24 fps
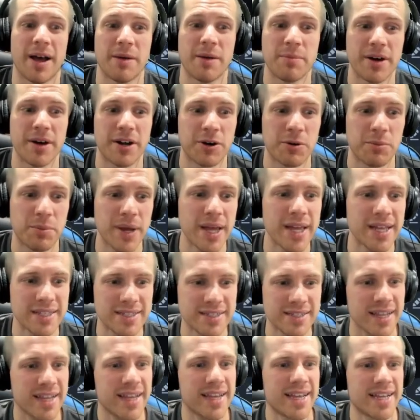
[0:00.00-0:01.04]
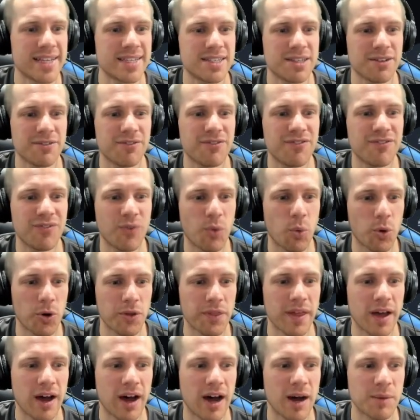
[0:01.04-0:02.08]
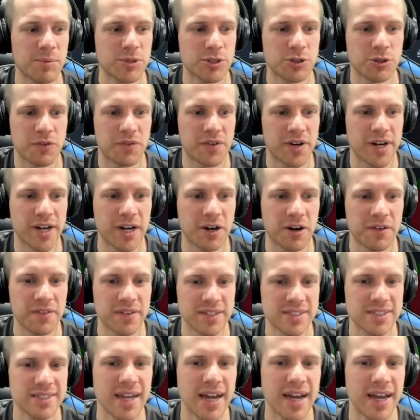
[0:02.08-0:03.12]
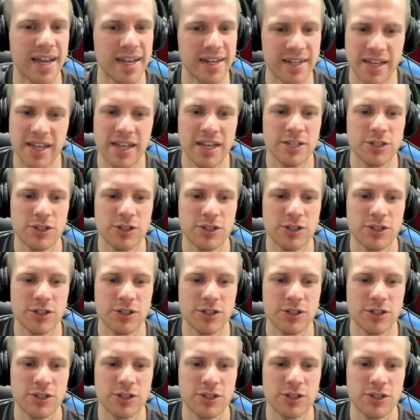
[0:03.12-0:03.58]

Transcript: better baits. It's the fourth option over here on the side.